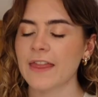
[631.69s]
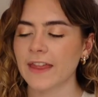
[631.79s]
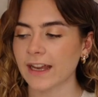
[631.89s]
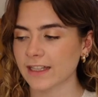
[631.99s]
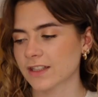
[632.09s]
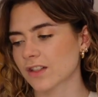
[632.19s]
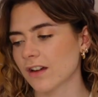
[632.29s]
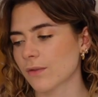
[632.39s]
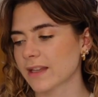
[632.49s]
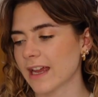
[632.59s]
and then I can
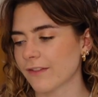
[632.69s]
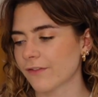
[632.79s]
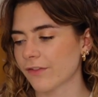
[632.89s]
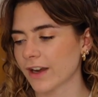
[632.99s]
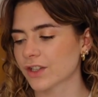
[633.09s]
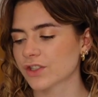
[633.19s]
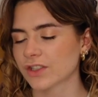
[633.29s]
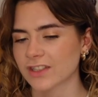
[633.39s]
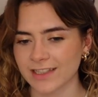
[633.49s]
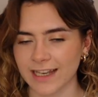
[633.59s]
start with a fresh
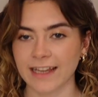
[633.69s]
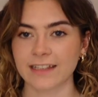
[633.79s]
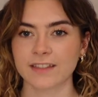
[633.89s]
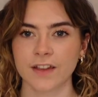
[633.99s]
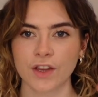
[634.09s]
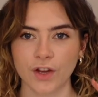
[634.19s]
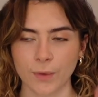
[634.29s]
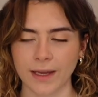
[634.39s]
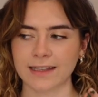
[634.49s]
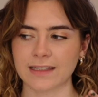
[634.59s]
slate
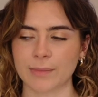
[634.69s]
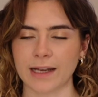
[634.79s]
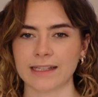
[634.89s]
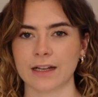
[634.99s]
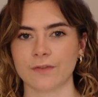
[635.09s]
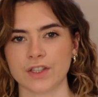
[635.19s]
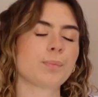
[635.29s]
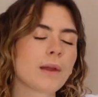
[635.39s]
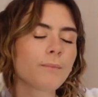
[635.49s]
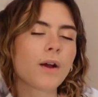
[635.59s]
going into the Blade Itself and
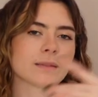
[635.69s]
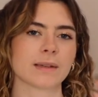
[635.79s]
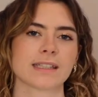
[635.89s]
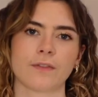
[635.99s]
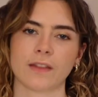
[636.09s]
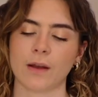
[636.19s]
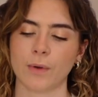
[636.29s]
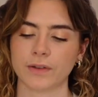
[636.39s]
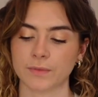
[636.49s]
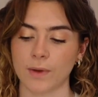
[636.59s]
just immerse myself in that
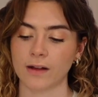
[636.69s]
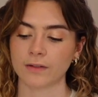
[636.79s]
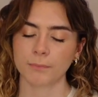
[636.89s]
world as well.